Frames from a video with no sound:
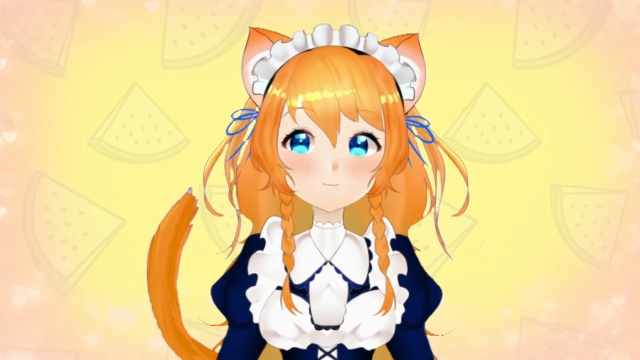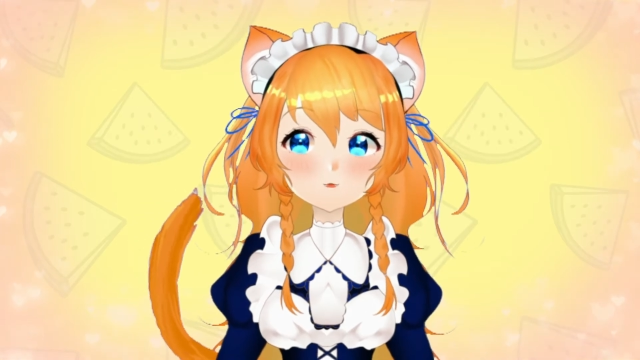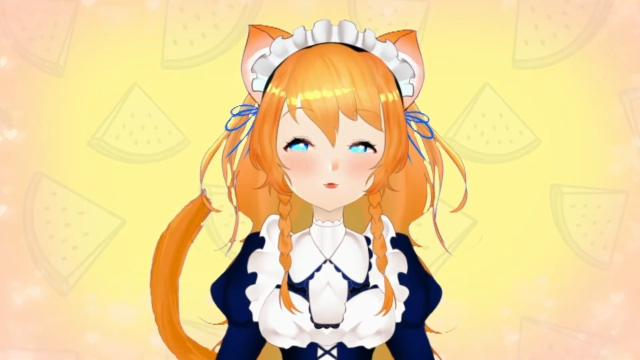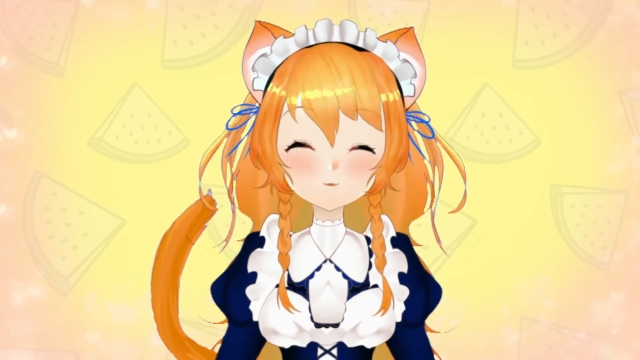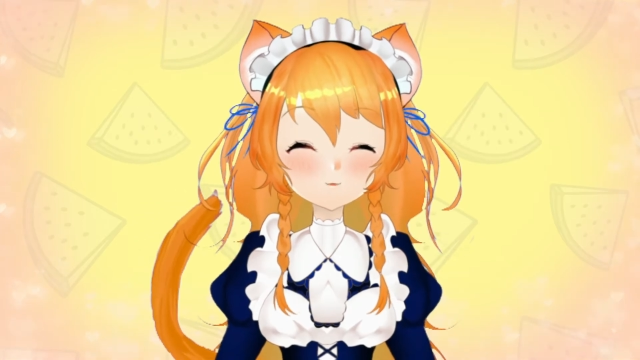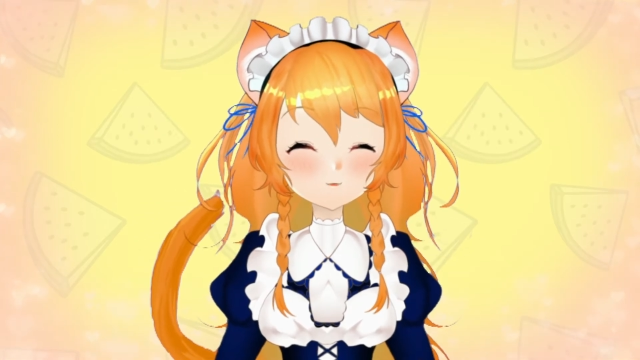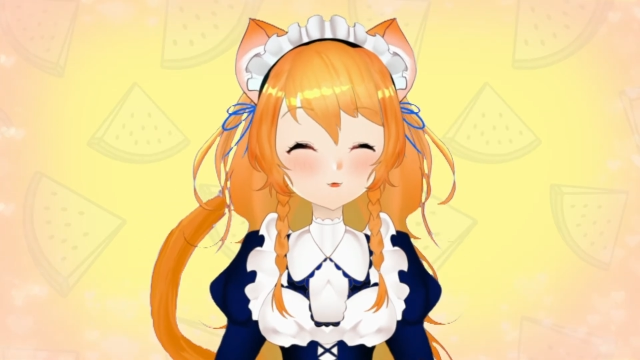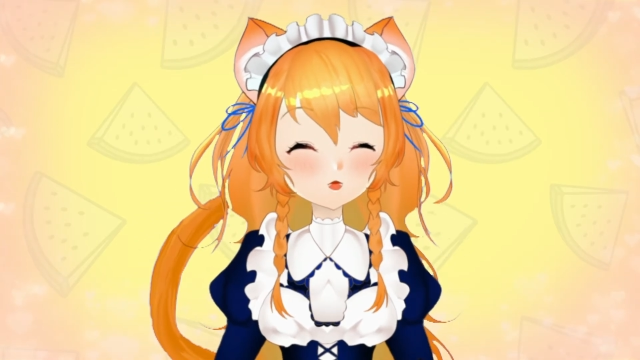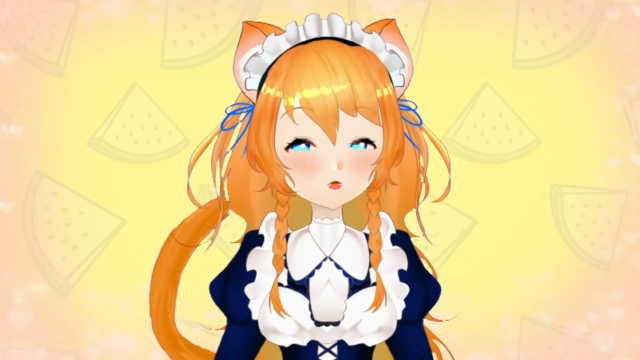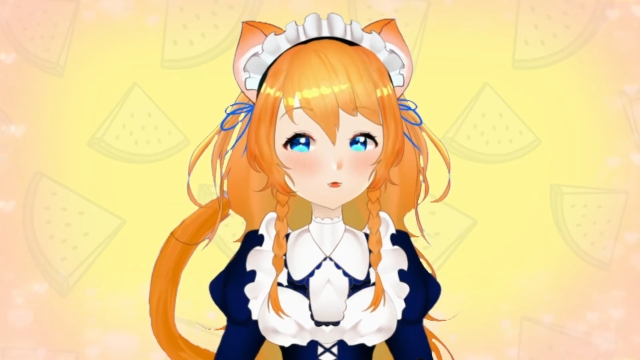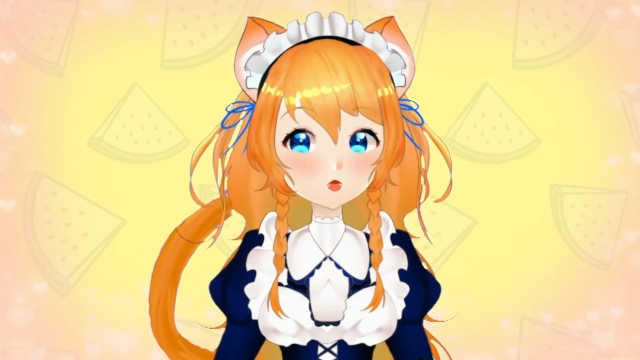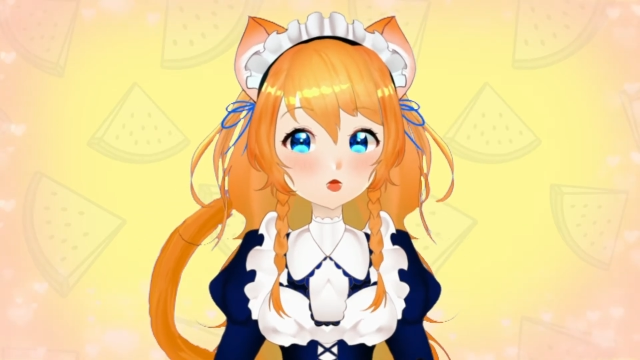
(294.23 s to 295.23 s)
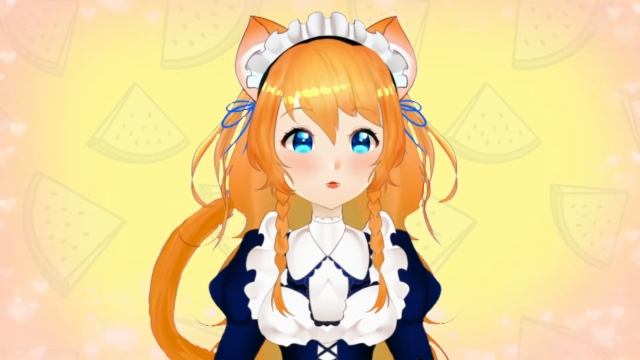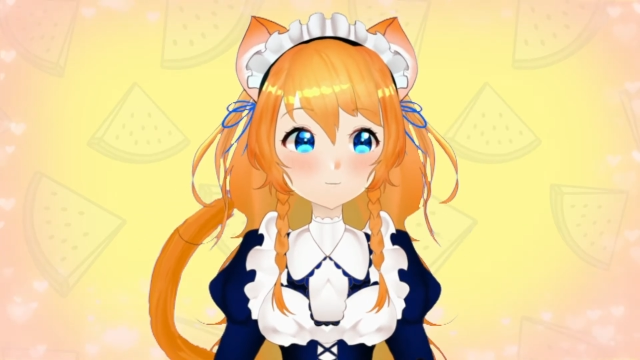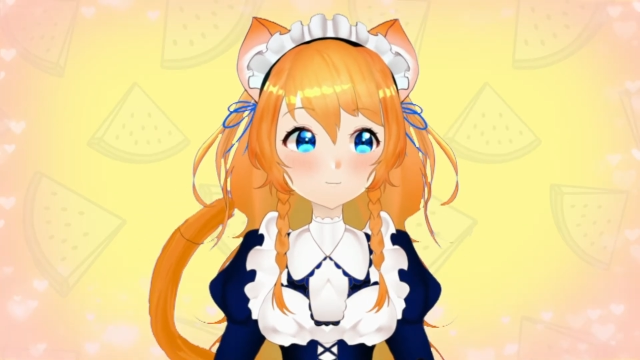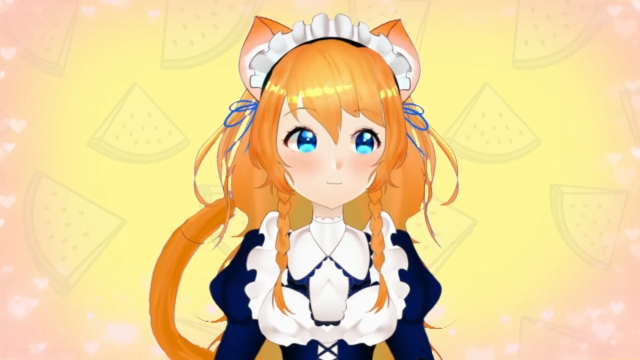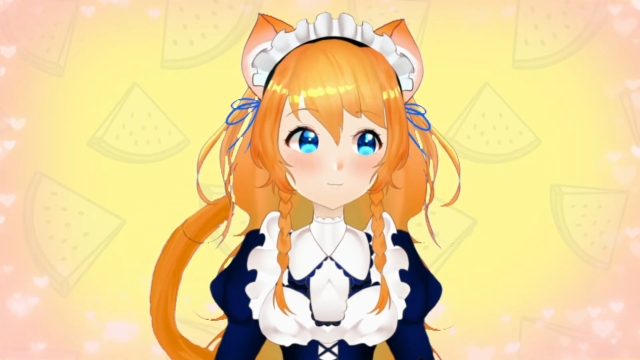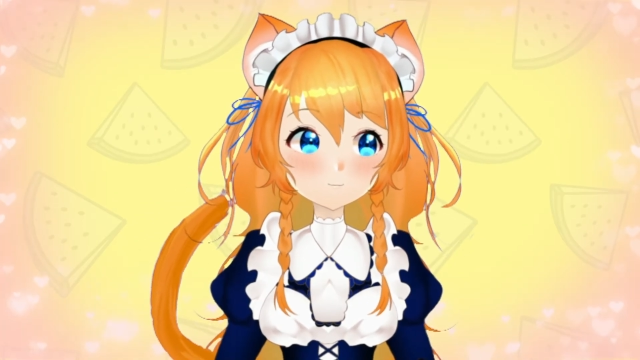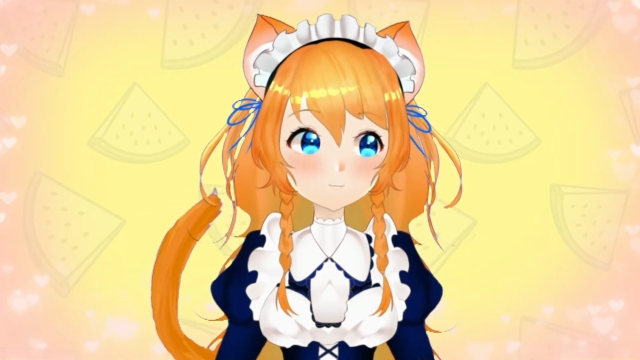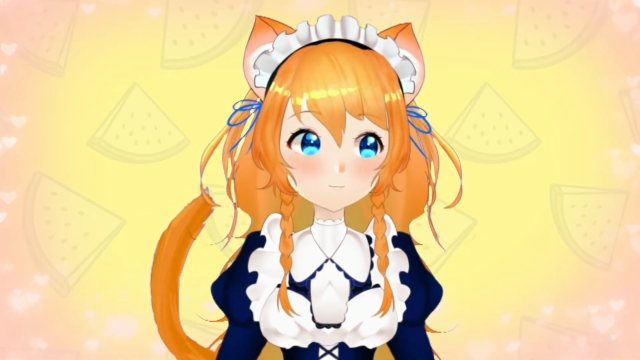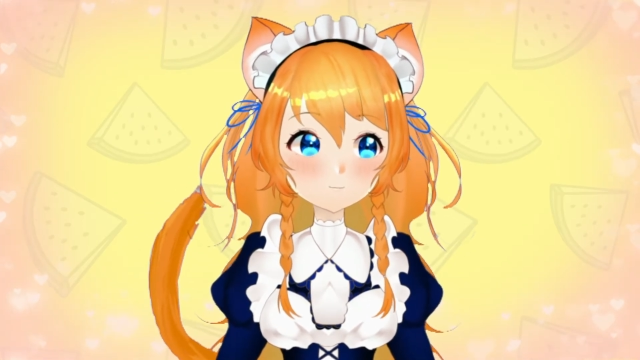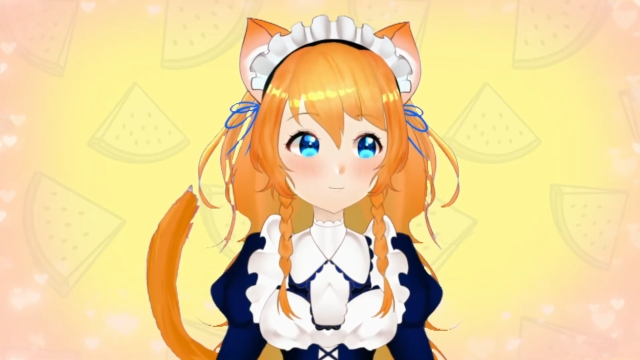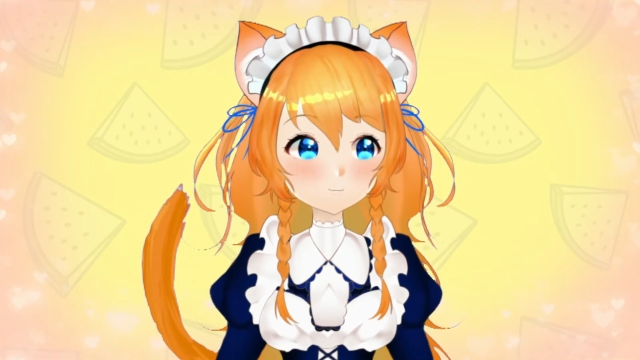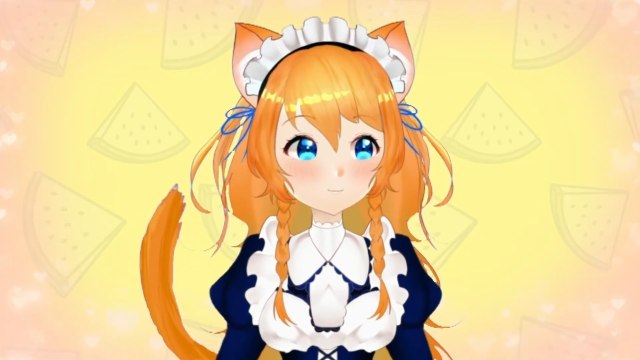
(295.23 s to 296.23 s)
blessing day to all of us.
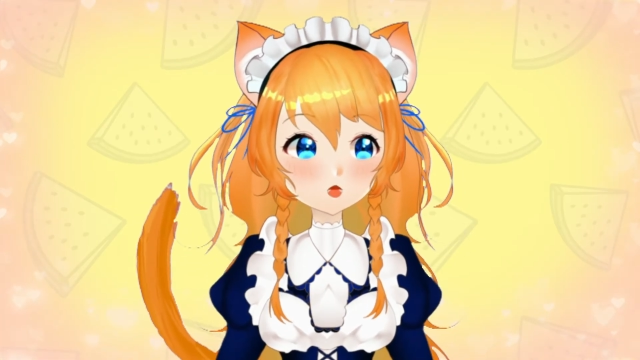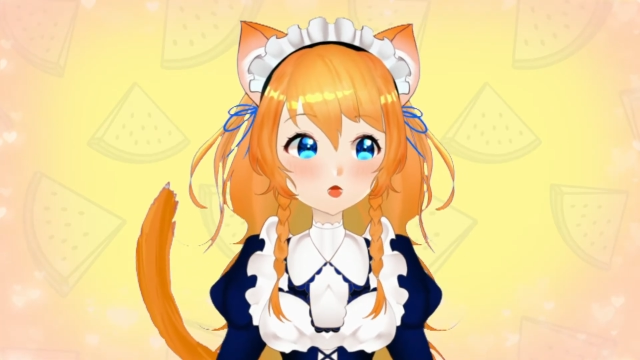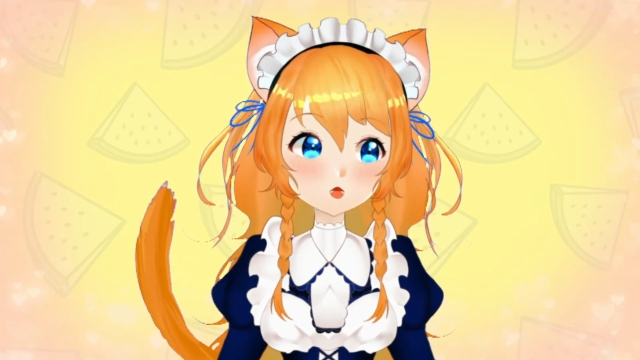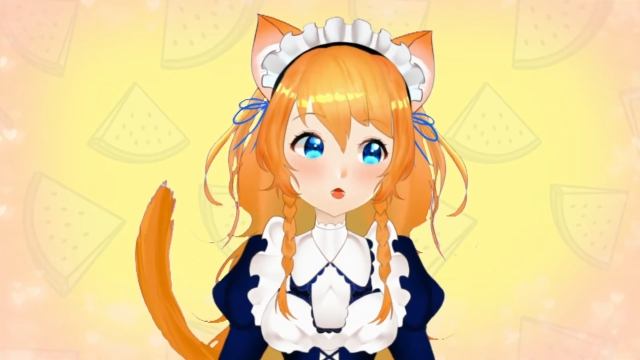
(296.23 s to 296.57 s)
Thank